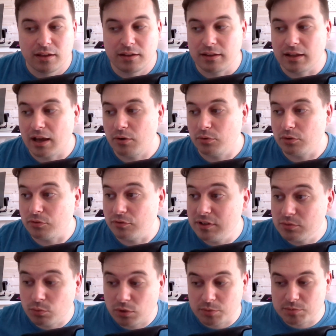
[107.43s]
Now, the
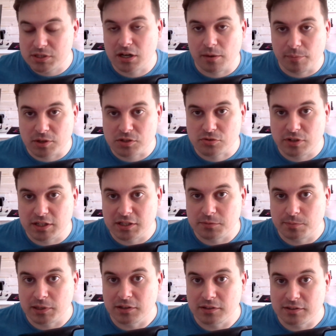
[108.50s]
reason why I'm sharing my screen is
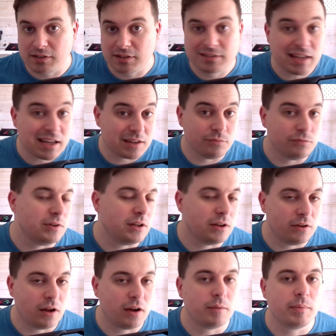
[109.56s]
because in the second video
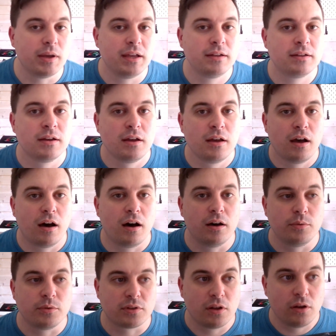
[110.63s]
that I made, I
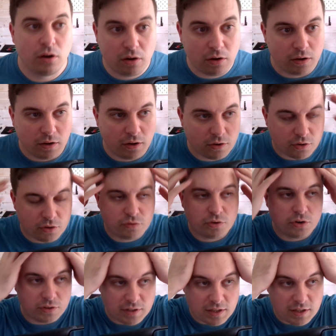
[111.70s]
was like, oh, I got it wrong.